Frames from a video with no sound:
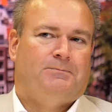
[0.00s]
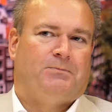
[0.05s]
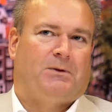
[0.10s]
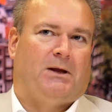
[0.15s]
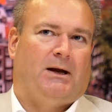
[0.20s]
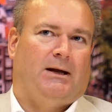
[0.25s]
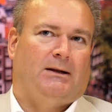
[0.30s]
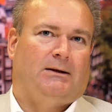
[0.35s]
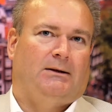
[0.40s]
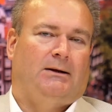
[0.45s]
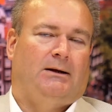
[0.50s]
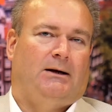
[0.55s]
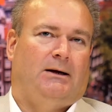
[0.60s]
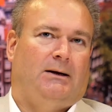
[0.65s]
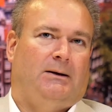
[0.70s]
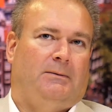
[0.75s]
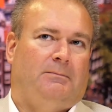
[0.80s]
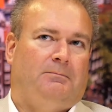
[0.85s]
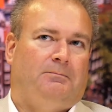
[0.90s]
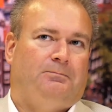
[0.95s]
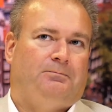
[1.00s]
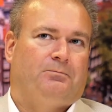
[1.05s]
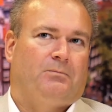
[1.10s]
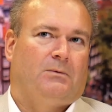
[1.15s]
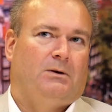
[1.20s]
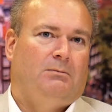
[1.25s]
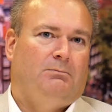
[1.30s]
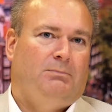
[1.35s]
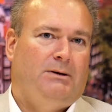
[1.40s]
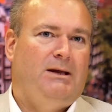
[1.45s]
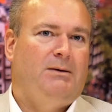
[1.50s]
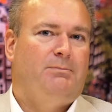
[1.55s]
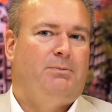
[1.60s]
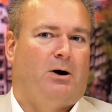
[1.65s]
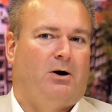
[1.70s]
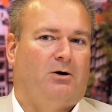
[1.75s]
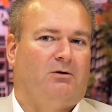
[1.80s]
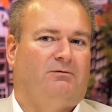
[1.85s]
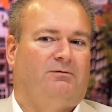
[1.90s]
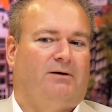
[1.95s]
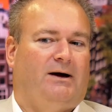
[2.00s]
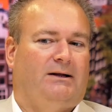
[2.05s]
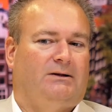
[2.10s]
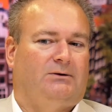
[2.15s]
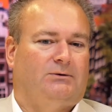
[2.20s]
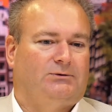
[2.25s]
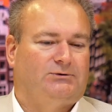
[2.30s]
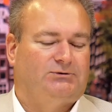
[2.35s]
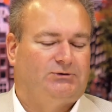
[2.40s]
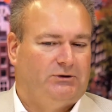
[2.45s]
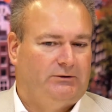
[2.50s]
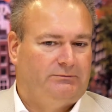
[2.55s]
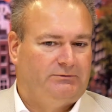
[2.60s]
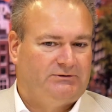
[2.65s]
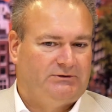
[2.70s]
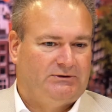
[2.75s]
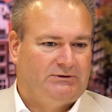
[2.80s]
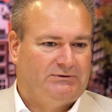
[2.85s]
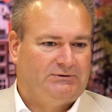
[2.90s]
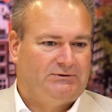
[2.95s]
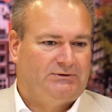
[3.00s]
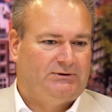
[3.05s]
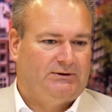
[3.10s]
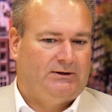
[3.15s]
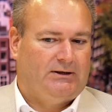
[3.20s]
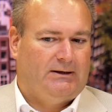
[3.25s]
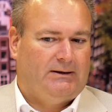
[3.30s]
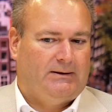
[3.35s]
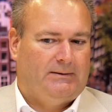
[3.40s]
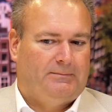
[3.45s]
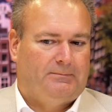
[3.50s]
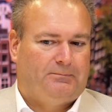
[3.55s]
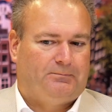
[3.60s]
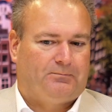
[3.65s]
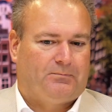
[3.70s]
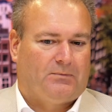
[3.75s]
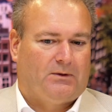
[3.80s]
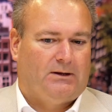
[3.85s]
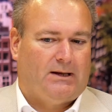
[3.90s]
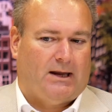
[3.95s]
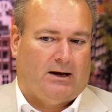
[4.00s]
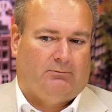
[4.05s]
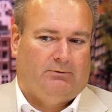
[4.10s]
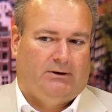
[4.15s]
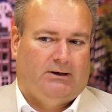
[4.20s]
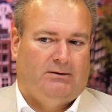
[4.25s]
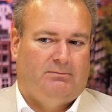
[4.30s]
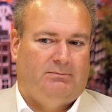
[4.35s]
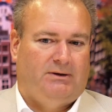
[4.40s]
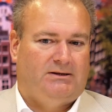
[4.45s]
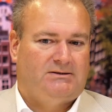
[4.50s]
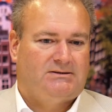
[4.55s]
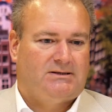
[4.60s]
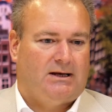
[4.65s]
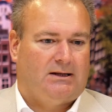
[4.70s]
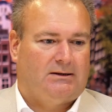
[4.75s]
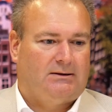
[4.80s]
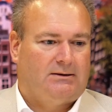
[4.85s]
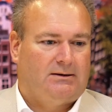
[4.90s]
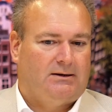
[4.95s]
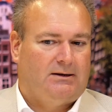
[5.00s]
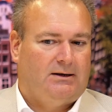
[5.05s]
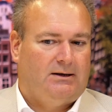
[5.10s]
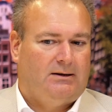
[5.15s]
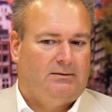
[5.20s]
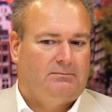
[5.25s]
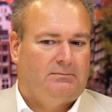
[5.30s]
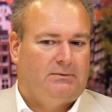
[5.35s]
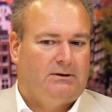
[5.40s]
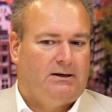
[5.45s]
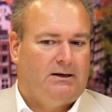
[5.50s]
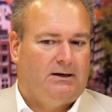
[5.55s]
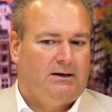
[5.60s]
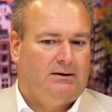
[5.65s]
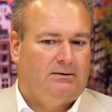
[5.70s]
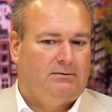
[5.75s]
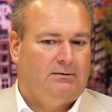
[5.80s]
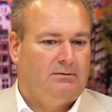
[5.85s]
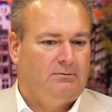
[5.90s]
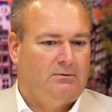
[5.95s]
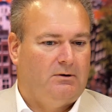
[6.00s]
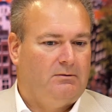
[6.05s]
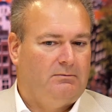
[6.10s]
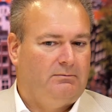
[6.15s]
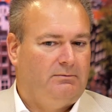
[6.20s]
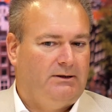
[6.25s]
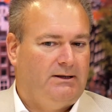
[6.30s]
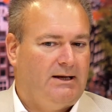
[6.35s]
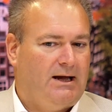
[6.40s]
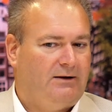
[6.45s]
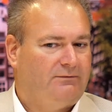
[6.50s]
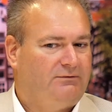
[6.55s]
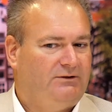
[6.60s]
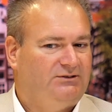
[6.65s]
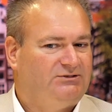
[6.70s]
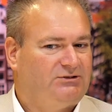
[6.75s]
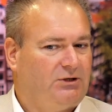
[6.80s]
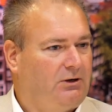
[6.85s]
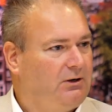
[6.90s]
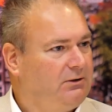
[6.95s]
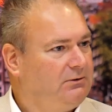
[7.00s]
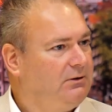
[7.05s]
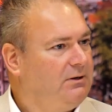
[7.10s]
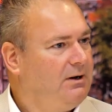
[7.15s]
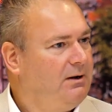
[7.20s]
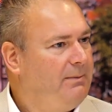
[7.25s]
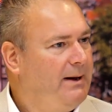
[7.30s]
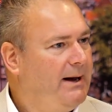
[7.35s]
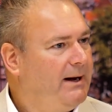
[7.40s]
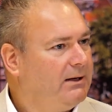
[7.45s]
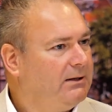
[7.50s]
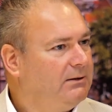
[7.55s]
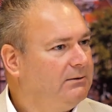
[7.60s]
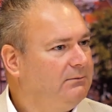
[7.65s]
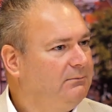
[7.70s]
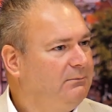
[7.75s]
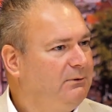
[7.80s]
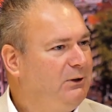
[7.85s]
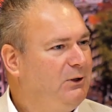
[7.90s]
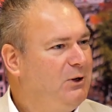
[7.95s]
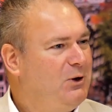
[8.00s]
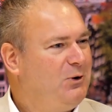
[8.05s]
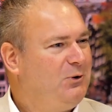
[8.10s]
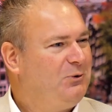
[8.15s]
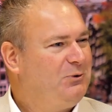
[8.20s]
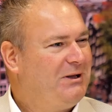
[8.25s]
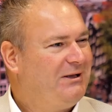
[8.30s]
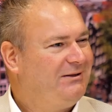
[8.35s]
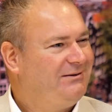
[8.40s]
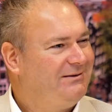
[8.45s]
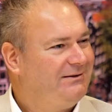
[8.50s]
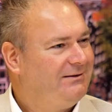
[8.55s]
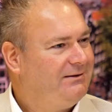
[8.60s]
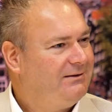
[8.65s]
and being part of vital services, really means that we have this target on our back. We know that